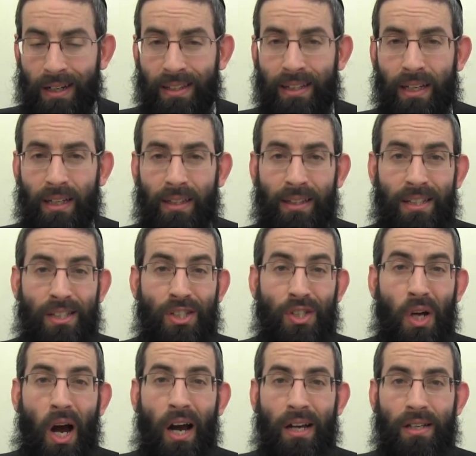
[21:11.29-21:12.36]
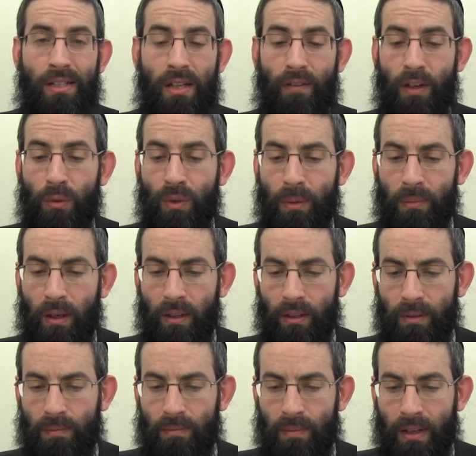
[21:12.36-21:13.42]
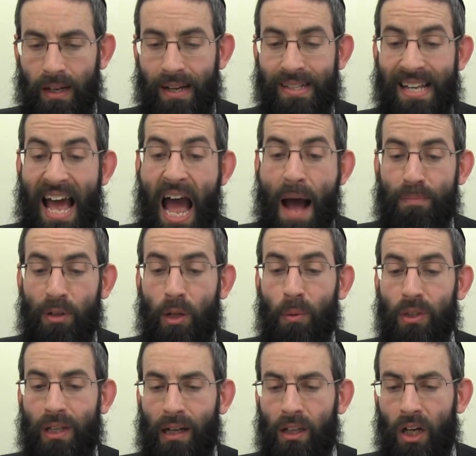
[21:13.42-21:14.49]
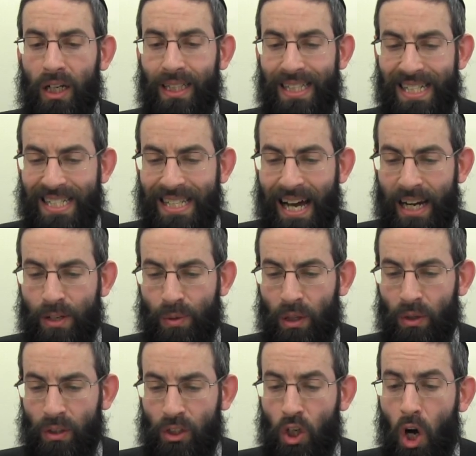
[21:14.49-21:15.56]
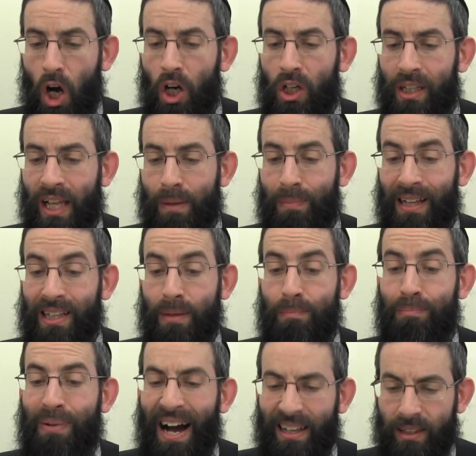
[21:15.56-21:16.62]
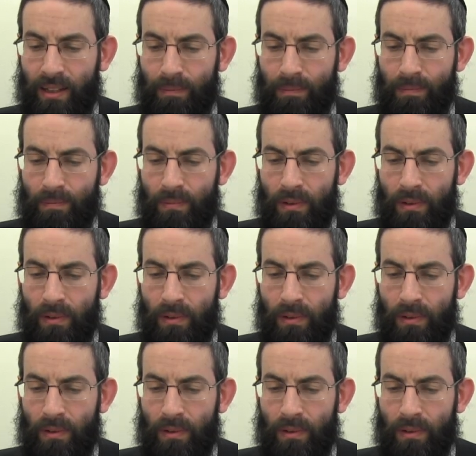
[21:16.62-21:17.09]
the size of a rimain, is applicable to halacha, the snan, as we learned. Kol klei balibatim.